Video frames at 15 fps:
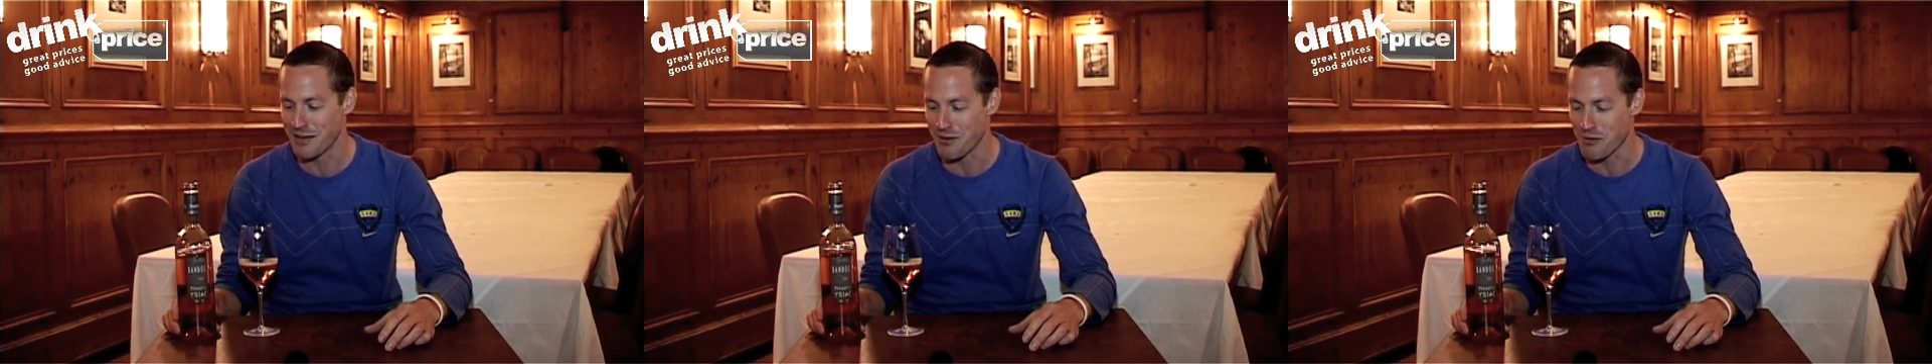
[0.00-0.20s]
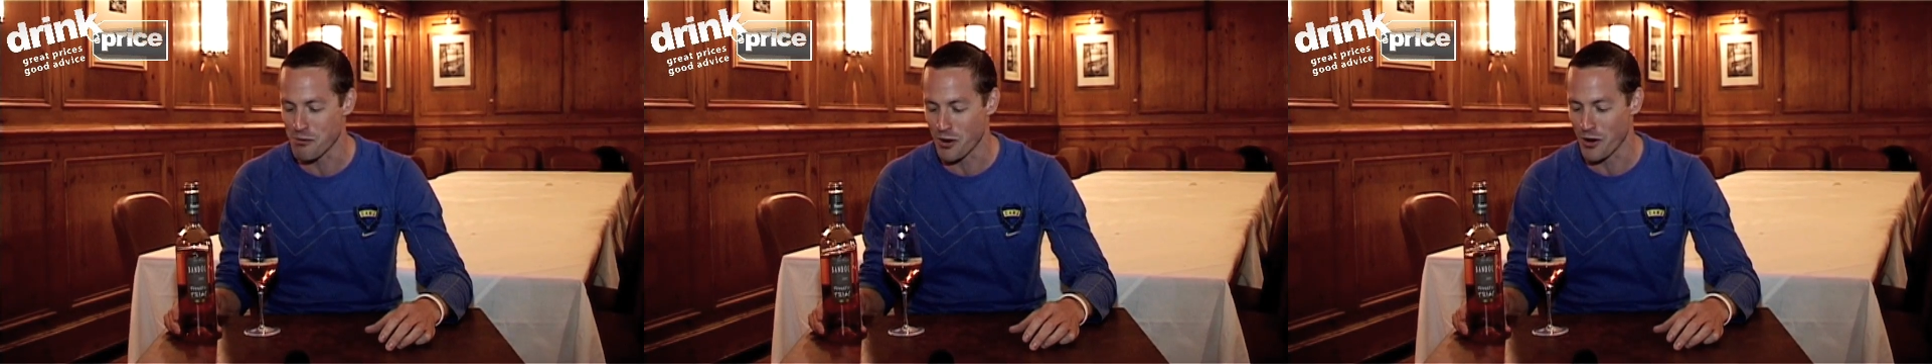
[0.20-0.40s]
in
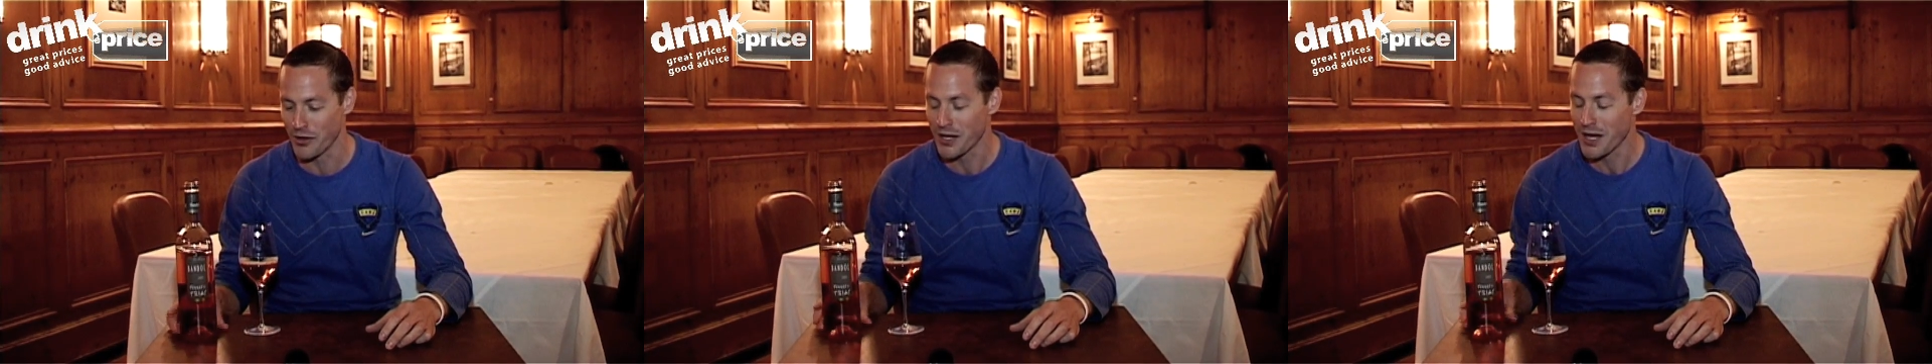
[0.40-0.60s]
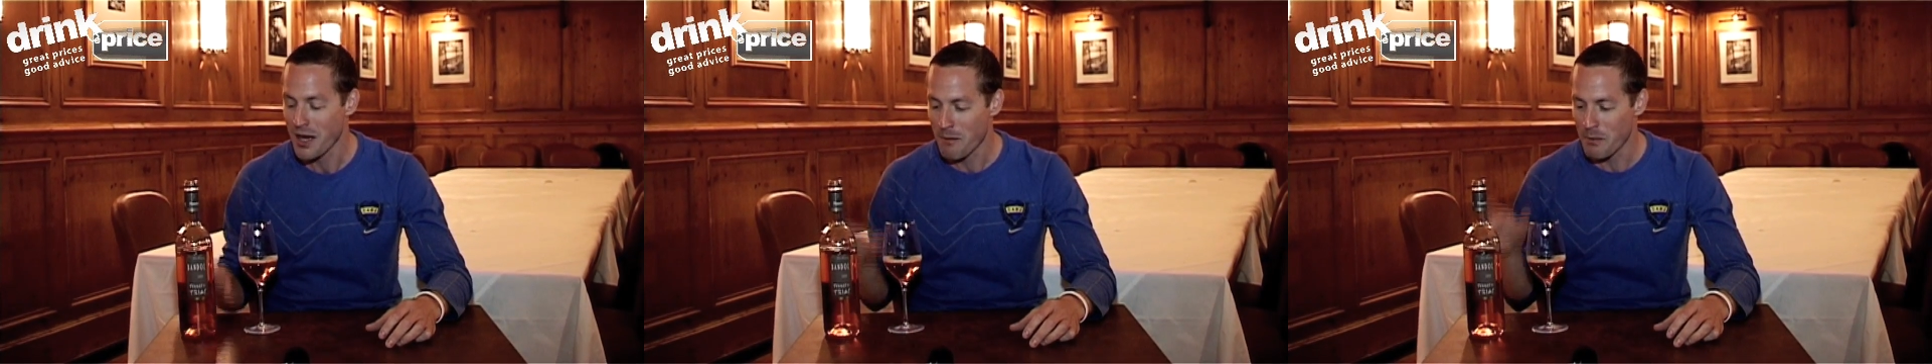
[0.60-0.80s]
the world.
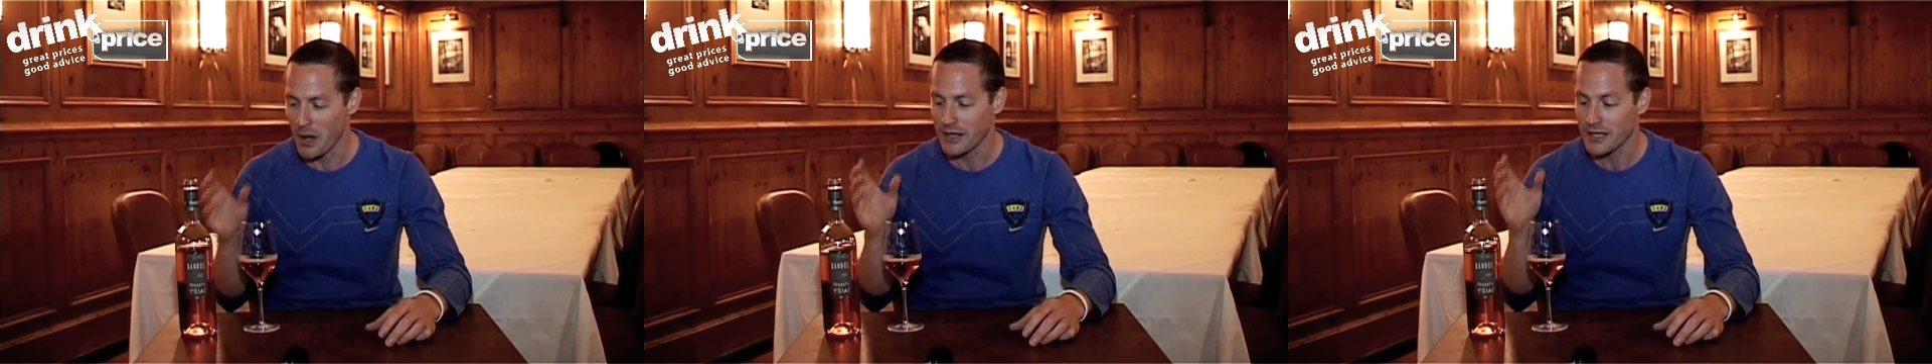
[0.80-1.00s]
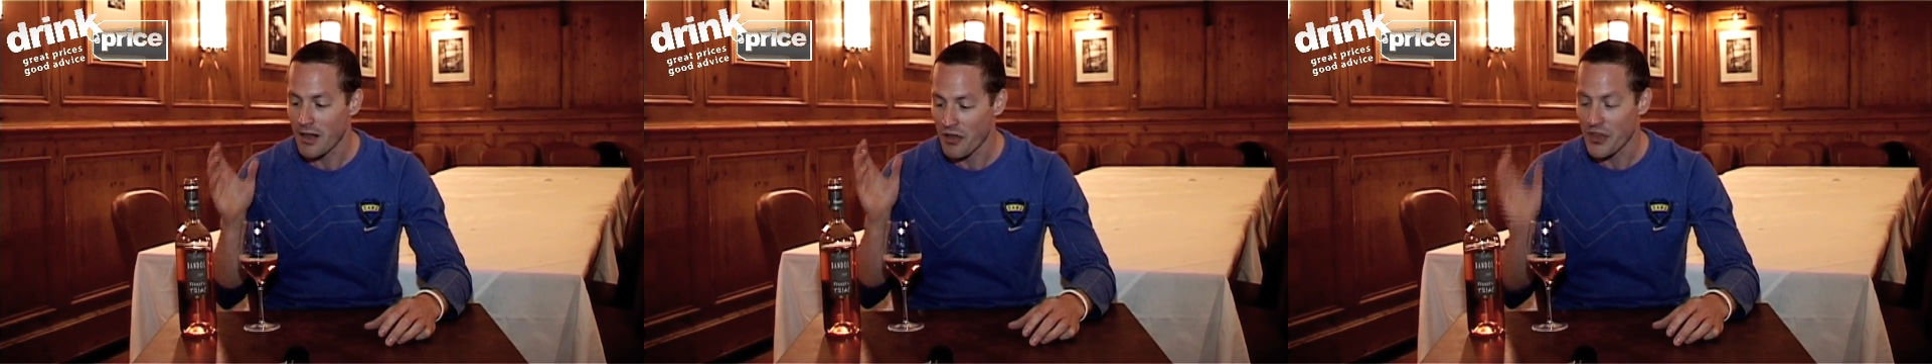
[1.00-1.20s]

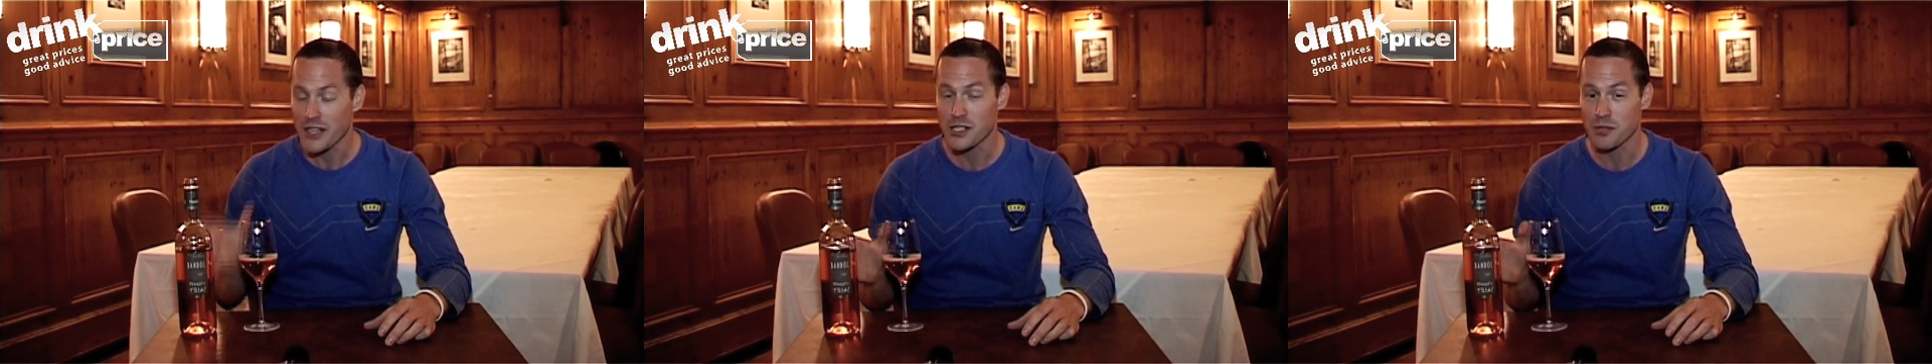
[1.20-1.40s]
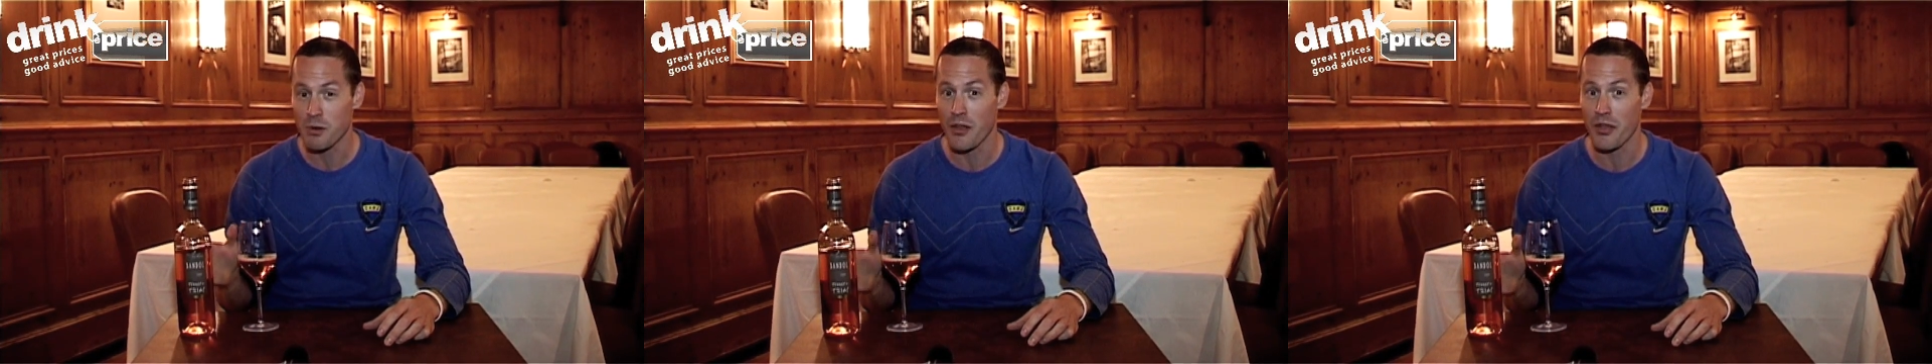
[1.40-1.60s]
But
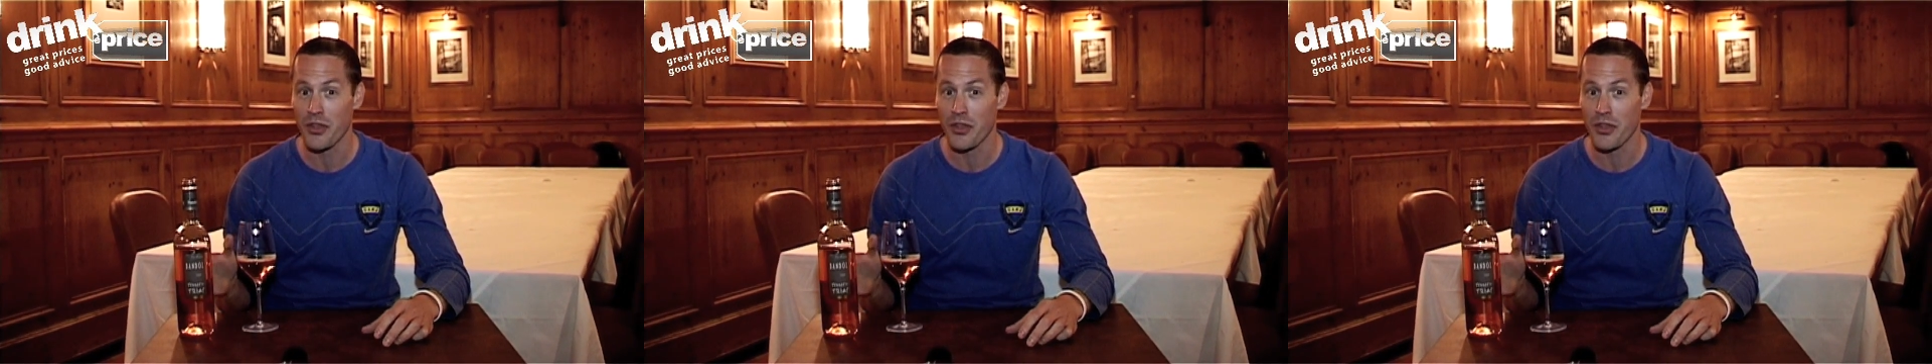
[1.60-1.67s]
this one,